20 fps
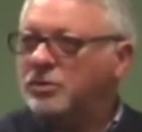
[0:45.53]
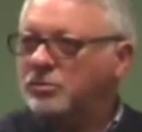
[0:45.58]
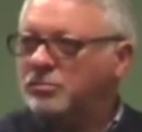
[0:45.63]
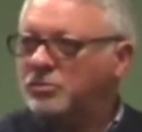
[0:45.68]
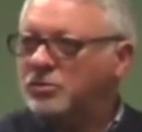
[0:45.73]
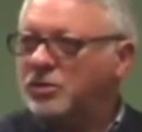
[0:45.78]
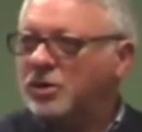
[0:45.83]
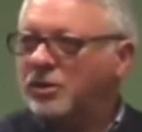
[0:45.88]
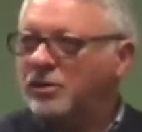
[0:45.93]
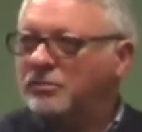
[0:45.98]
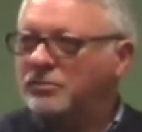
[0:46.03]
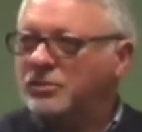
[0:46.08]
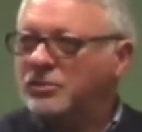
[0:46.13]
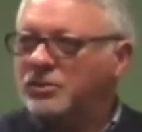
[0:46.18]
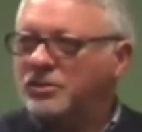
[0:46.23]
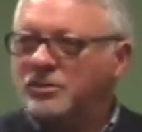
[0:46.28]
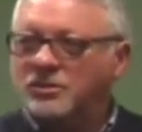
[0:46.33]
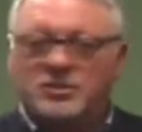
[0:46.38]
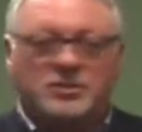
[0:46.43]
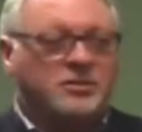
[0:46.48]
Home
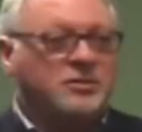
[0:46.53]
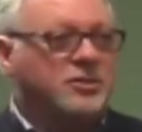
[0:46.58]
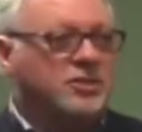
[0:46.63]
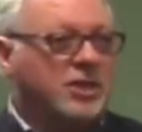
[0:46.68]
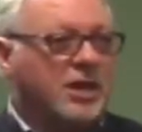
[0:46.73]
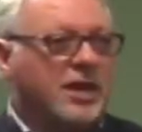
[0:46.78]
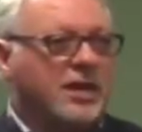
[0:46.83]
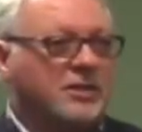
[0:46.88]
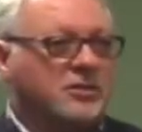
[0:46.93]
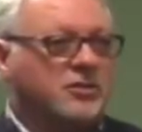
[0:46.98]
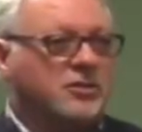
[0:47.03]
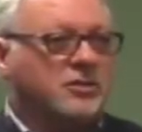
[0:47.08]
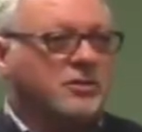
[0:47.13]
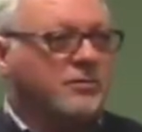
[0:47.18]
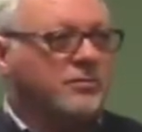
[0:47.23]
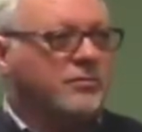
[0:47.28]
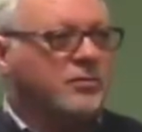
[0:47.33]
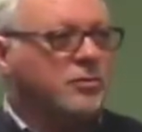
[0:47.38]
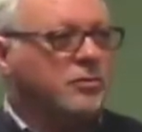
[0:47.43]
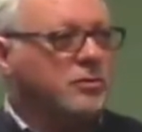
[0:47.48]
Services in
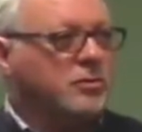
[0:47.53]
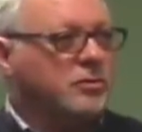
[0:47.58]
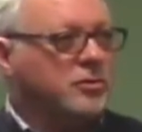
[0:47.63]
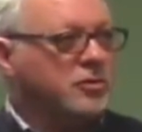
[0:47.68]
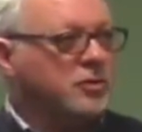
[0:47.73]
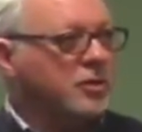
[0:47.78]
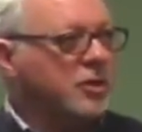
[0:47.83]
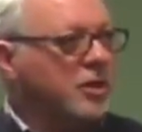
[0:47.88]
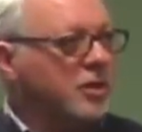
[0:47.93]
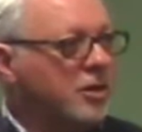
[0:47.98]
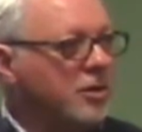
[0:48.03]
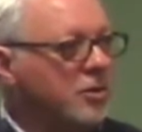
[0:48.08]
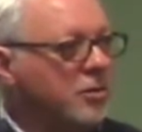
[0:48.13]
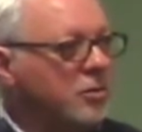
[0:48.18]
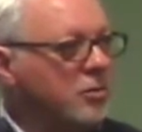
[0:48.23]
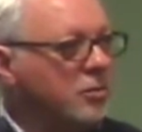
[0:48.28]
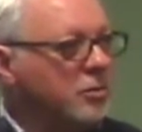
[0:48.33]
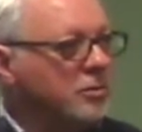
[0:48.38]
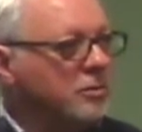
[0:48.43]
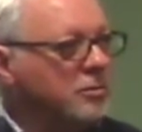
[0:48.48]
Jackson a few years
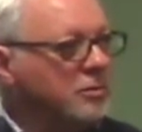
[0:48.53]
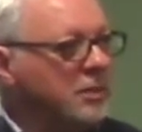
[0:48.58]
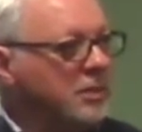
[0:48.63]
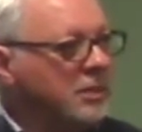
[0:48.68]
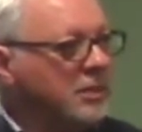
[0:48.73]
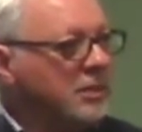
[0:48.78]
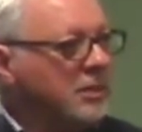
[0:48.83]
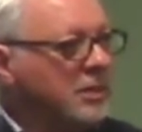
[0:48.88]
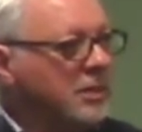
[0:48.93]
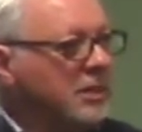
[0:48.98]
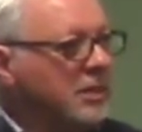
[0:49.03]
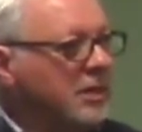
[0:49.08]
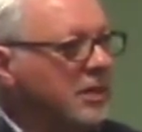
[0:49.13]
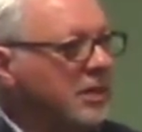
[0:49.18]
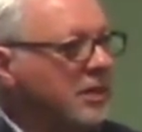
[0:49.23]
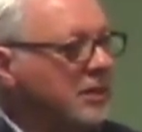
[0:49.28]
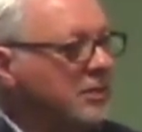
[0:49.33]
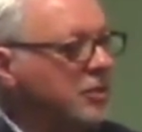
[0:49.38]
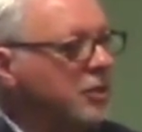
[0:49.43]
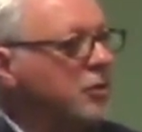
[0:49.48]
ago, and
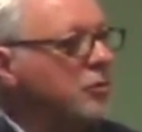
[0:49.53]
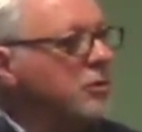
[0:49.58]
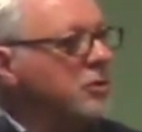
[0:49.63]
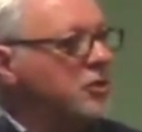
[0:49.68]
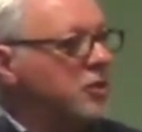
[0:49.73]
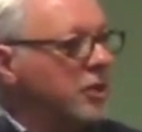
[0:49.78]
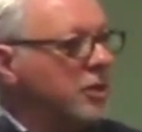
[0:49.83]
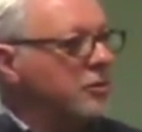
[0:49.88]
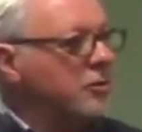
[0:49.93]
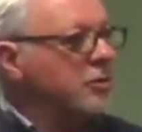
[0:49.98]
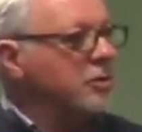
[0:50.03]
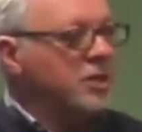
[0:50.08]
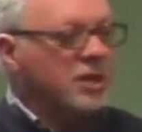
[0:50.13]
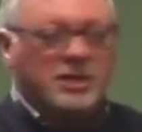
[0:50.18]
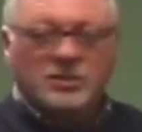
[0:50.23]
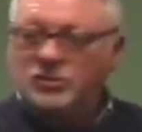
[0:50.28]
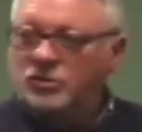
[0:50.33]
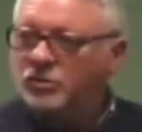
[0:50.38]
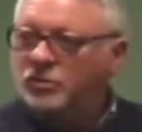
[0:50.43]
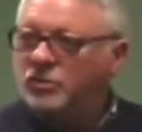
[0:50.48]
uh, knew each other in
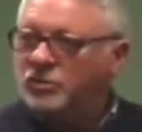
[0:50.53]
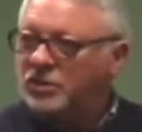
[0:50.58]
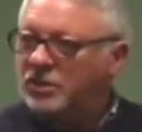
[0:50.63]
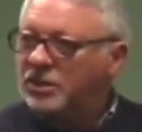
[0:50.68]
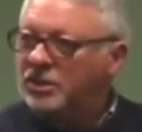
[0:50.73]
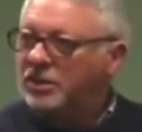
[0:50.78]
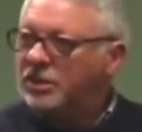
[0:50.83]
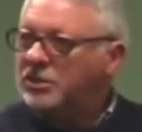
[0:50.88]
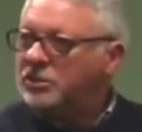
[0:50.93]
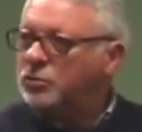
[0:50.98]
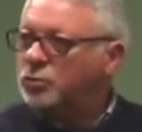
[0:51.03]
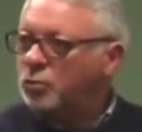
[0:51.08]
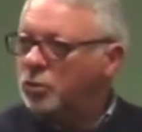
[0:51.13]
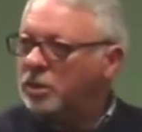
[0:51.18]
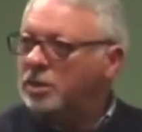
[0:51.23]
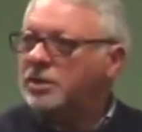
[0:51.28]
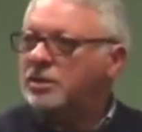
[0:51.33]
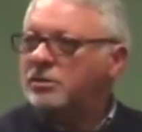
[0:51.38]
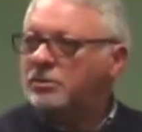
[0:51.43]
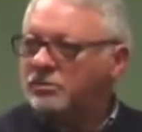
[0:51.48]
Yazoo City as
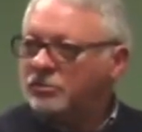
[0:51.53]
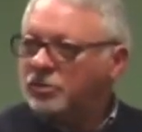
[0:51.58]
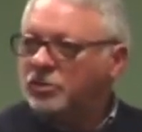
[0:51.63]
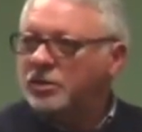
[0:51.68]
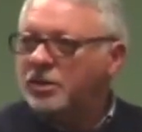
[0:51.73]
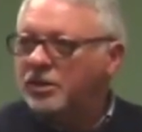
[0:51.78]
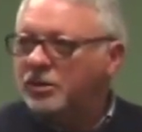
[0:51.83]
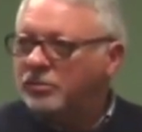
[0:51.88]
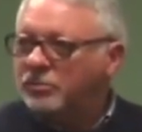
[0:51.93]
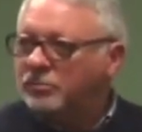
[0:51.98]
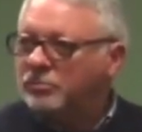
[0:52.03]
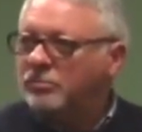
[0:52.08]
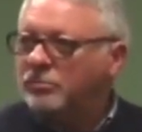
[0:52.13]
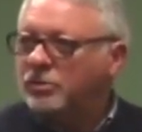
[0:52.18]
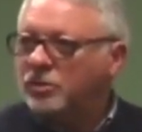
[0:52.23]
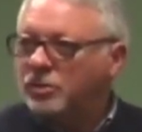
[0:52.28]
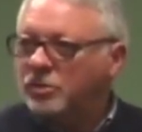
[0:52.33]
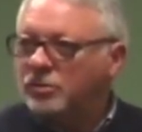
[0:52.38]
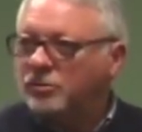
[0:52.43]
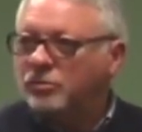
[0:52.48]
well, so
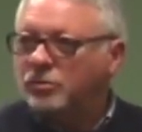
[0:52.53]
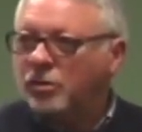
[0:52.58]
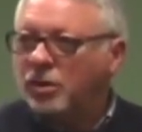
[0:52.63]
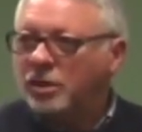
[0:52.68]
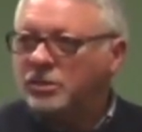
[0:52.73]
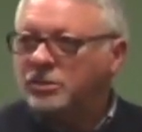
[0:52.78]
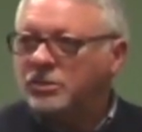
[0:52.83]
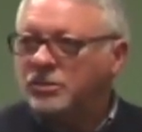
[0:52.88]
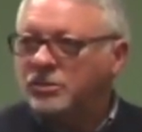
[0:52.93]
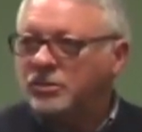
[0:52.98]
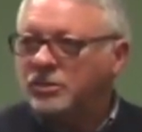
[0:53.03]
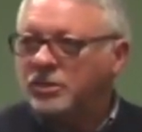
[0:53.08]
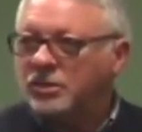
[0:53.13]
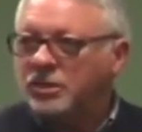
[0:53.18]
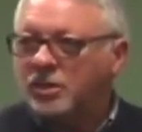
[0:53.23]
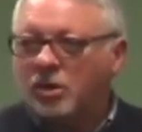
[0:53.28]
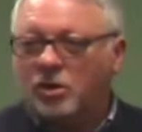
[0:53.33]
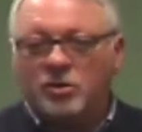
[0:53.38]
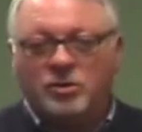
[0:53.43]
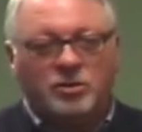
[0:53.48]
great to
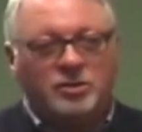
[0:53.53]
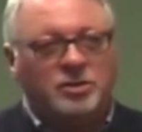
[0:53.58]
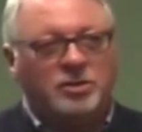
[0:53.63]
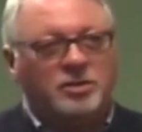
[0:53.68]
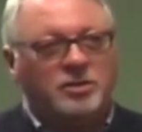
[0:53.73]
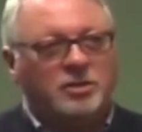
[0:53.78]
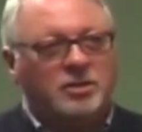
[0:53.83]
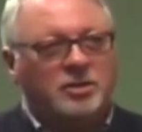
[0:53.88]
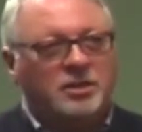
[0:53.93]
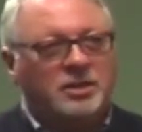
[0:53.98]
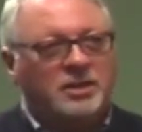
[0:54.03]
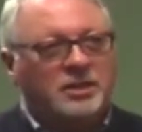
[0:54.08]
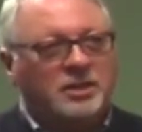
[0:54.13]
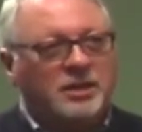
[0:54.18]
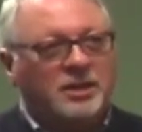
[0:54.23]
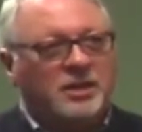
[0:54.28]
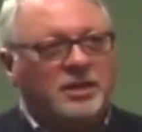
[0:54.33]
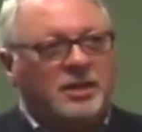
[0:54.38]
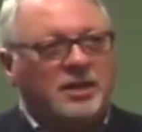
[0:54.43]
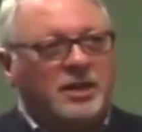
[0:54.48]
see her here.
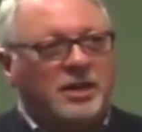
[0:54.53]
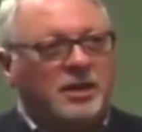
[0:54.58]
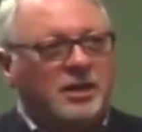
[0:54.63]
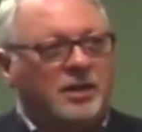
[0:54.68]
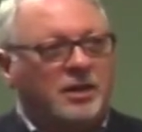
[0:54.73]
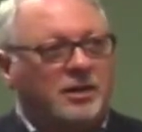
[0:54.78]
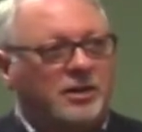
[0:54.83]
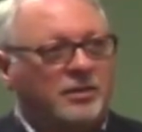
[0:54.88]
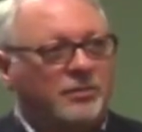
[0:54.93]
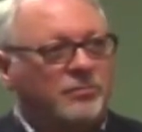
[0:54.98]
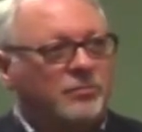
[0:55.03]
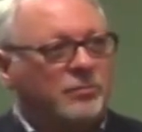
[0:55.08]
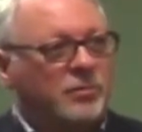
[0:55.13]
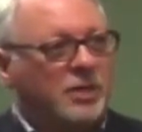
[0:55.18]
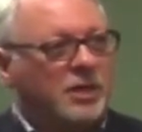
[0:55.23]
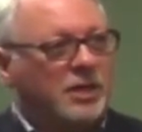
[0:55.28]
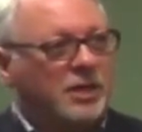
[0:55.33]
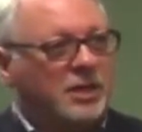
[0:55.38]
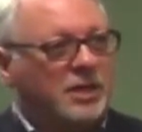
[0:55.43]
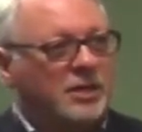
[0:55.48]
Uh,
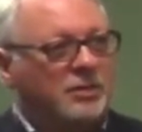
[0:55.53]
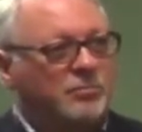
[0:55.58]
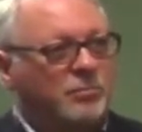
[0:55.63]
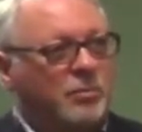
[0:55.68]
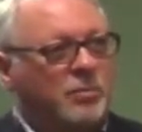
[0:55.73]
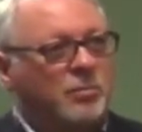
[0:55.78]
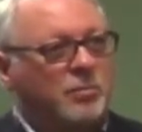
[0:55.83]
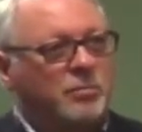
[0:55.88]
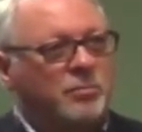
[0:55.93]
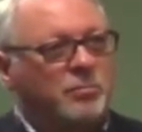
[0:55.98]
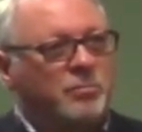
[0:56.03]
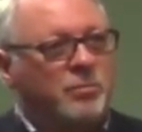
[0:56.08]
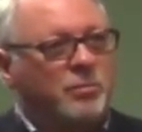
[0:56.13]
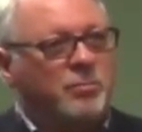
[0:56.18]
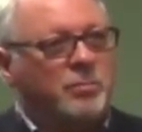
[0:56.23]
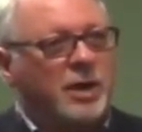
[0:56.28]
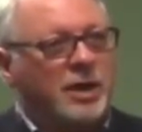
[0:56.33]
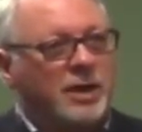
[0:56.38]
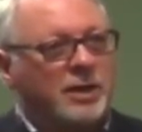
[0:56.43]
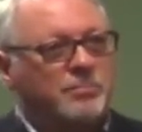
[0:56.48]
and
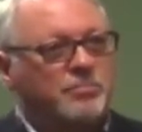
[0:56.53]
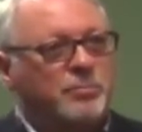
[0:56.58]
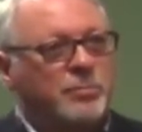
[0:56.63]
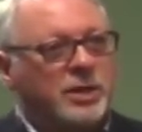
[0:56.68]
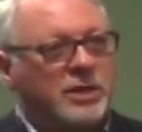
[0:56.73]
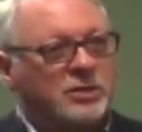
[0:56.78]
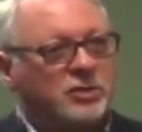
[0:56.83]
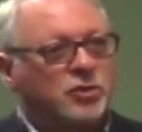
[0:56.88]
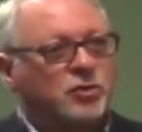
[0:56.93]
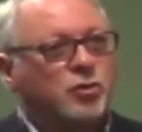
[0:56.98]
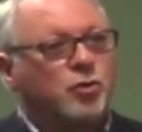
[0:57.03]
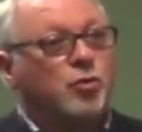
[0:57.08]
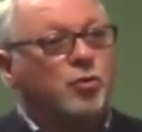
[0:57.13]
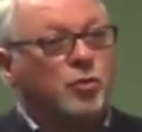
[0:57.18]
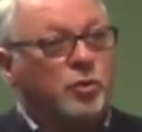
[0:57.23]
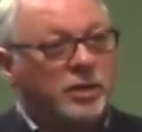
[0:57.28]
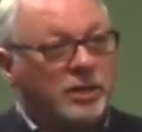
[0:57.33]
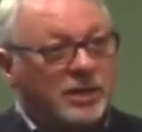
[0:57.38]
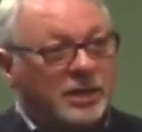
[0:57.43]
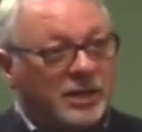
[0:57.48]
my best
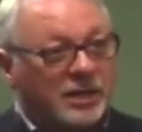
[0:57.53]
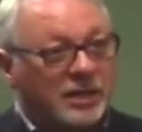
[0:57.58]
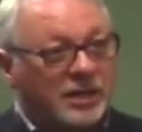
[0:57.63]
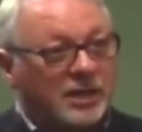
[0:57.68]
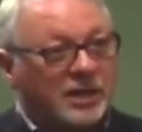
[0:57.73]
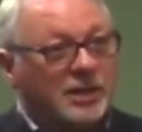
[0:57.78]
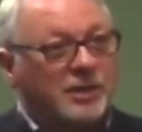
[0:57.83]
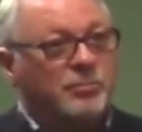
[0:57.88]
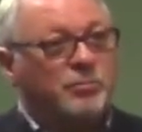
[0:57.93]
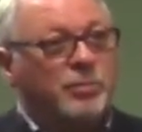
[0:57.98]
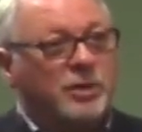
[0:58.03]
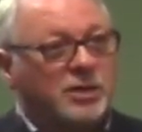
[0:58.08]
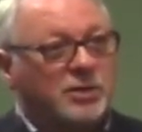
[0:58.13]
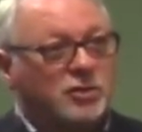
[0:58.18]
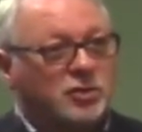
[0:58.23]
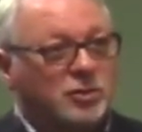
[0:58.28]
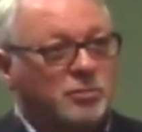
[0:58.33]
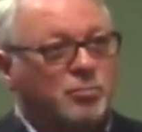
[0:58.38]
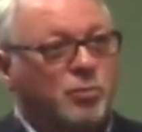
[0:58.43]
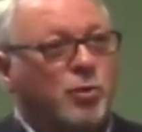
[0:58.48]
critic and
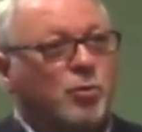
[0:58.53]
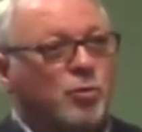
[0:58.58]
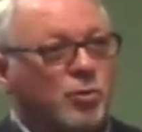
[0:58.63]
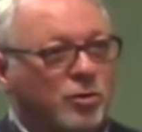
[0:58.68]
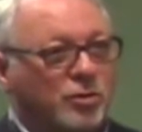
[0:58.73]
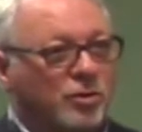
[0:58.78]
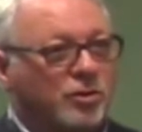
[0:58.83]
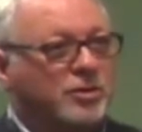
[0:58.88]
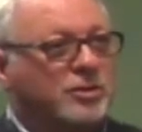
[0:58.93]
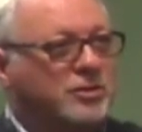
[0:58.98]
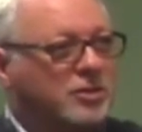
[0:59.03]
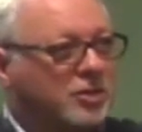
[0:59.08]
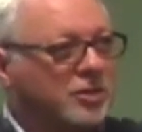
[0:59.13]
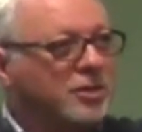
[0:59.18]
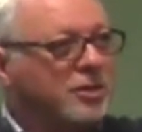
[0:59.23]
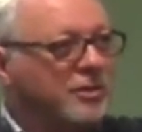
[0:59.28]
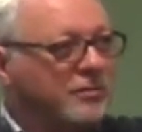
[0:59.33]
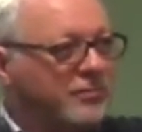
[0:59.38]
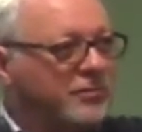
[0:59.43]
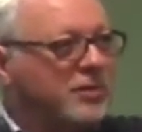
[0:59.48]
best supporter is
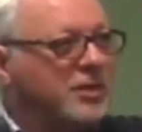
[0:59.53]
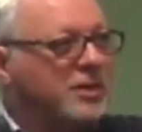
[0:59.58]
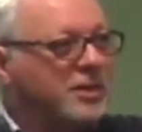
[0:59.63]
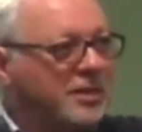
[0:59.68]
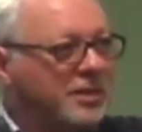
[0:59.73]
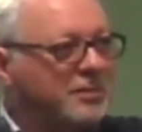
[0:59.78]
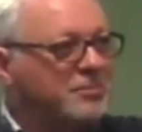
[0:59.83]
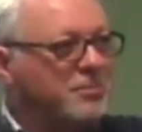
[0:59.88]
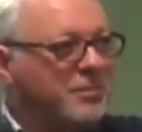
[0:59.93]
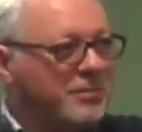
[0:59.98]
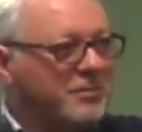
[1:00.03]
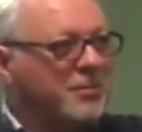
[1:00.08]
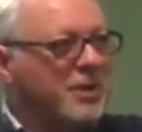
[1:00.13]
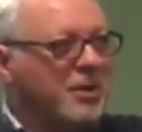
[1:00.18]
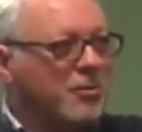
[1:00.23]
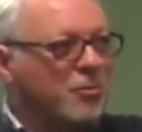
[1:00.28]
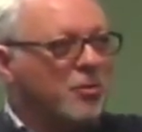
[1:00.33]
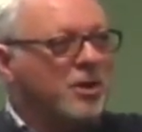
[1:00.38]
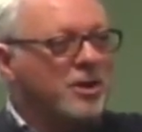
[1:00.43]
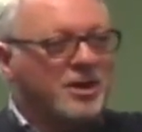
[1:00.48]
here, Vicki,
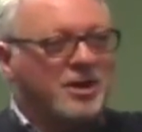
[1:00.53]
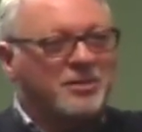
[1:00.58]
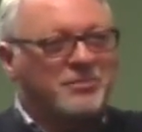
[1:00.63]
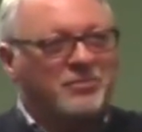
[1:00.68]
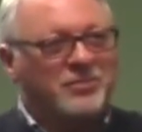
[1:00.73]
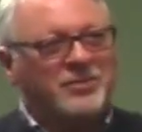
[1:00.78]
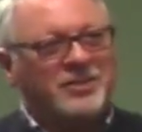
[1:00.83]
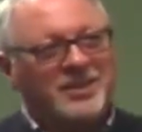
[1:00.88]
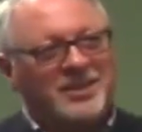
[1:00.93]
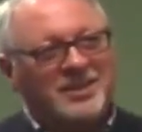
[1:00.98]
my wife.